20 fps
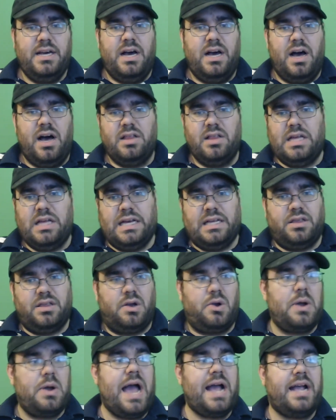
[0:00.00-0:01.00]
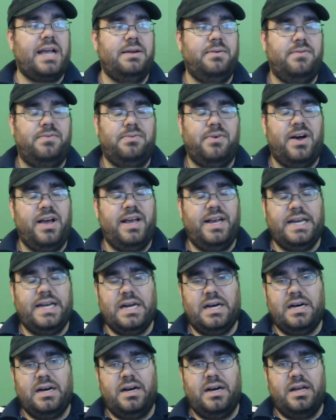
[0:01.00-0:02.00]
Like the Kraken fight
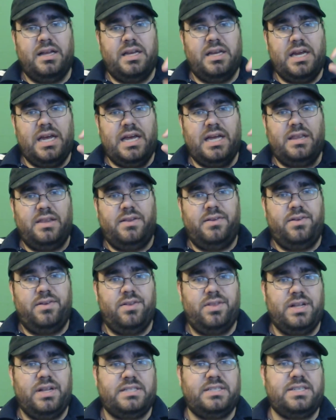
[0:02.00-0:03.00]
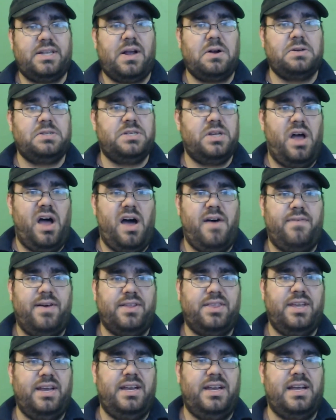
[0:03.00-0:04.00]
that starts off. I
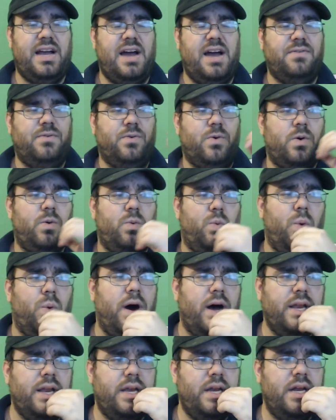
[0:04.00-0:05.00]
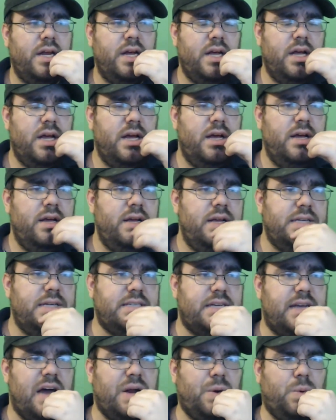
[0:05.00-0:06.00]
think God of War 1. Is
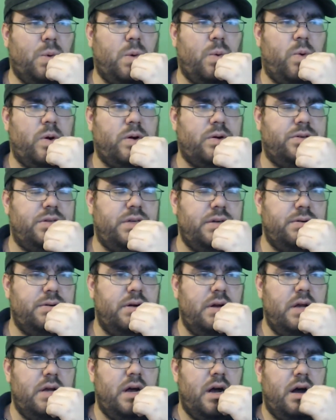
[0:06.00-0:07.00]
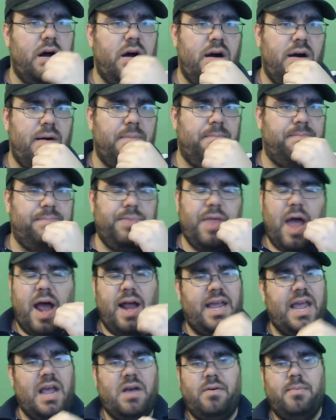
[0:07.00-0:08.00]
it God of War 1 or 2? I
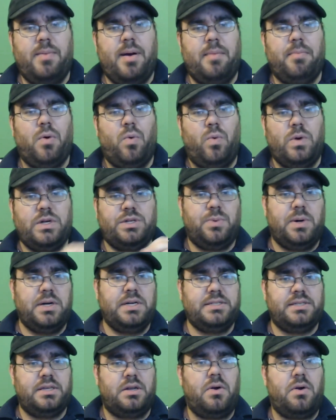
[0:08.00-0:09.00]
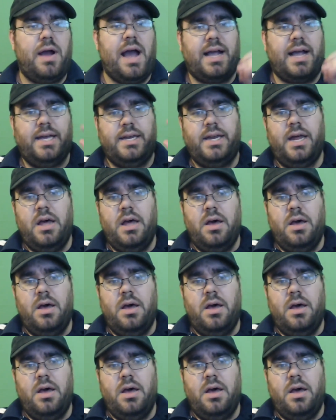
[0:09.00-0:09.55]
can't remember which one is the Kraken.